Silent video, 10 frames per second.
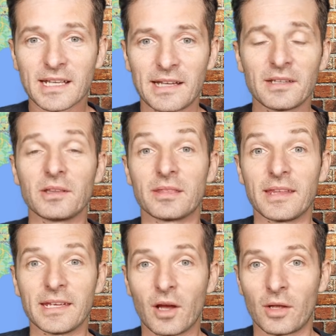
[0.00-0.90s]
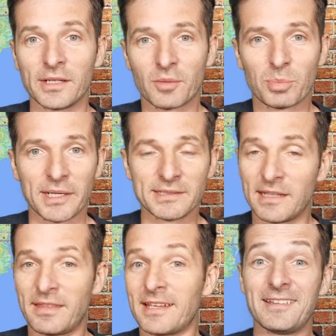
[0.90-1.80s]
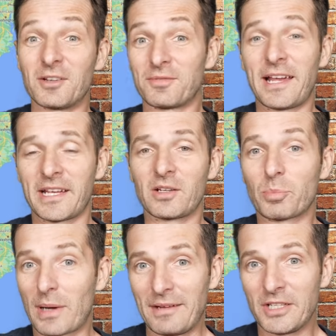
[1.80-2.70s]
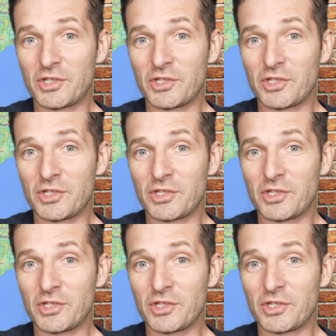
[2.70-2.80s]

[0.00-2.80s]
kind of the thing on airplanes. They think they're flying on a private